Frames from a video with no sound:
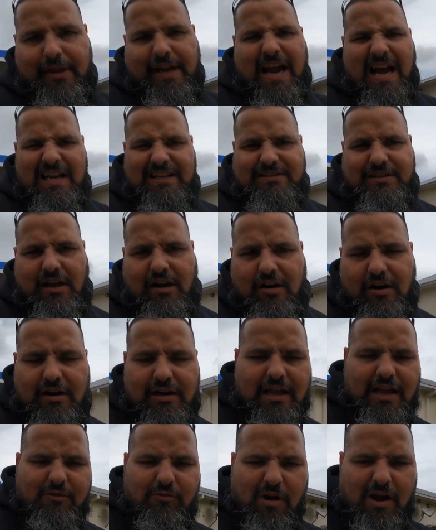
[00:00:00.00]
of the guys are
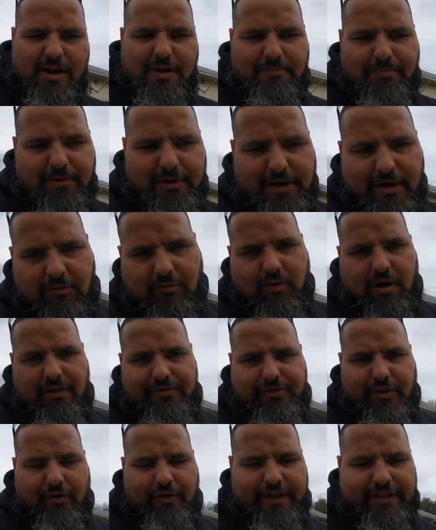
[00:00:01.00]
like, why are you putting a
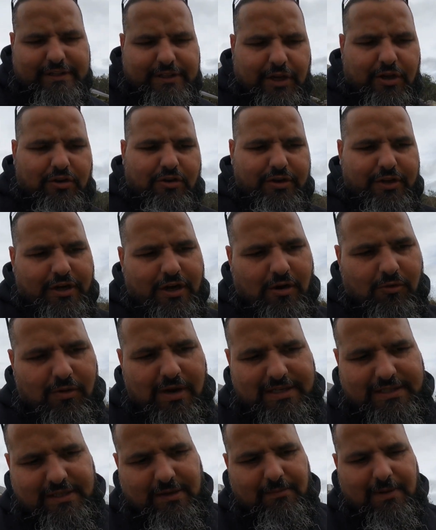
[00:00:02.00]
132, you know,
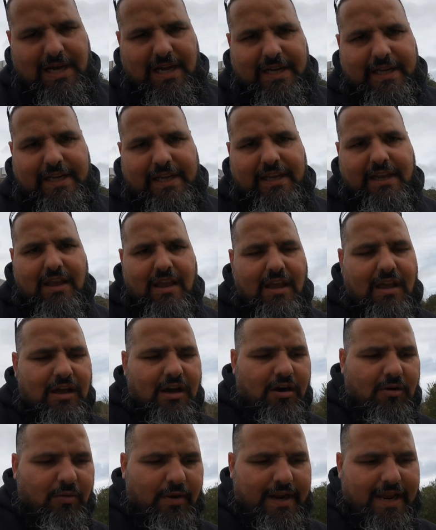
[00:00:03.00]
waste of money
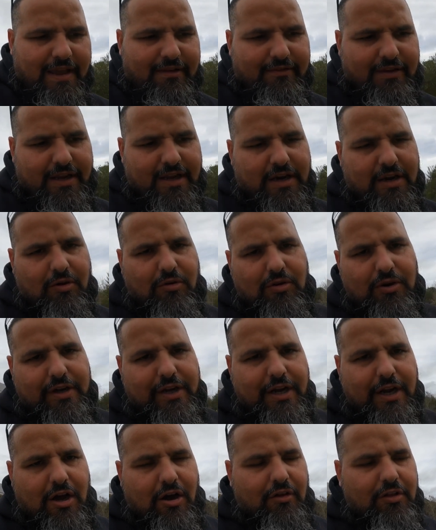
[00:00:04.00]
or whatever, or
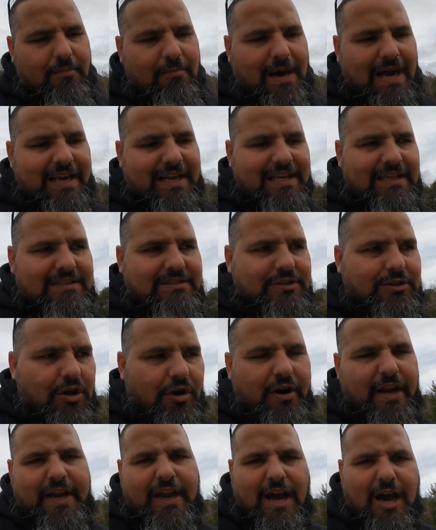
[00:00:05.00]
you know, the bike is
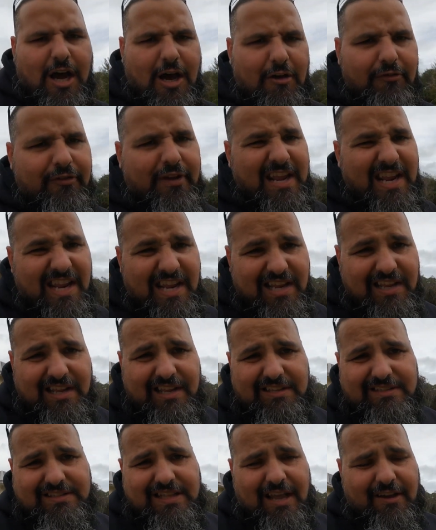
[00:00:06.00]
strong enough. And
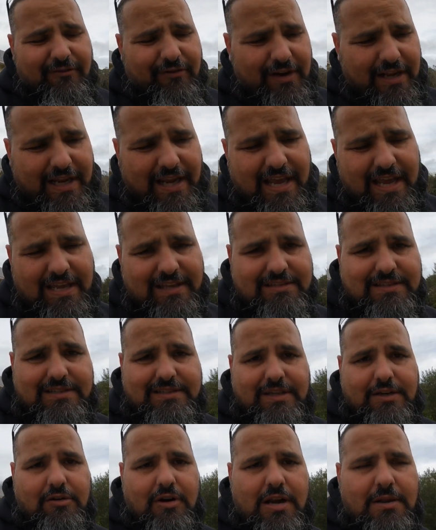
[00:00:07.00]
it definitely is.
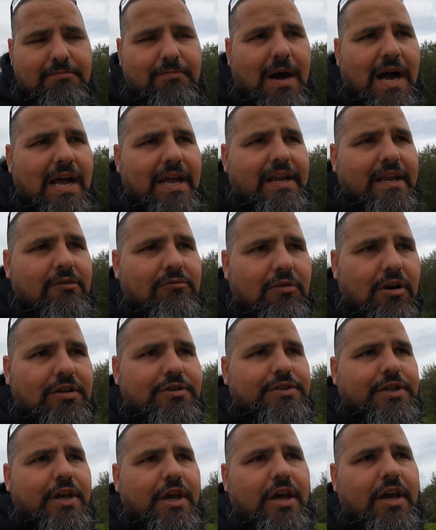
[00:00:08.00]
It's a great bike, it
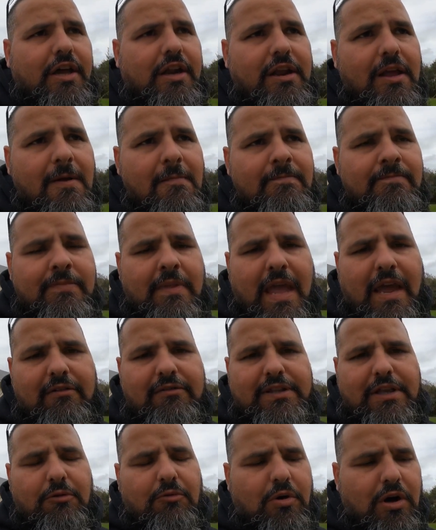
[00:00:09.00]
runs good,
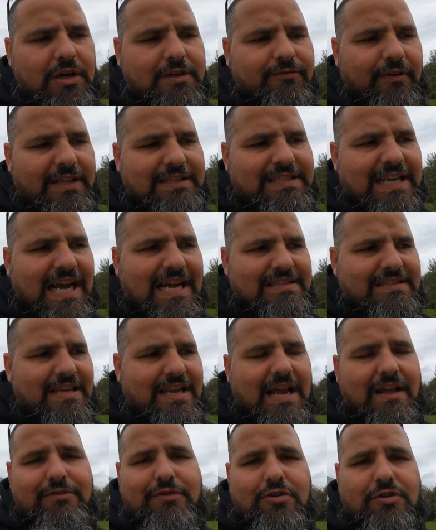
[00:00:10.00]
everything works
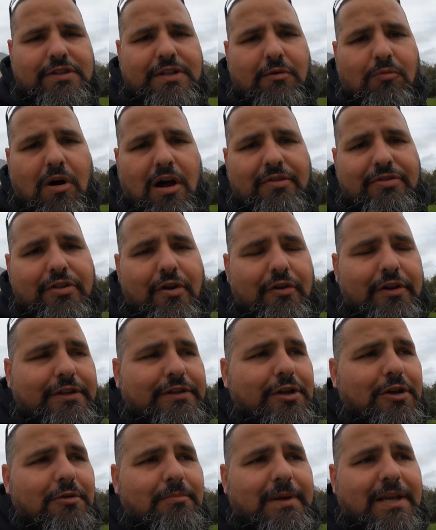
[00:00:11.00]
fantastic. I'm doing the
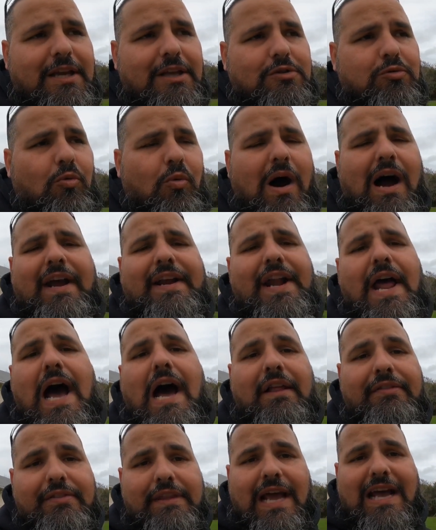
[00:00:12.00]
132 because why
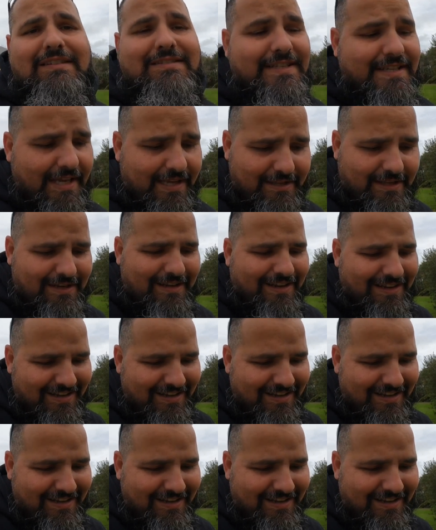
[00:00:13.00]
not? That's it.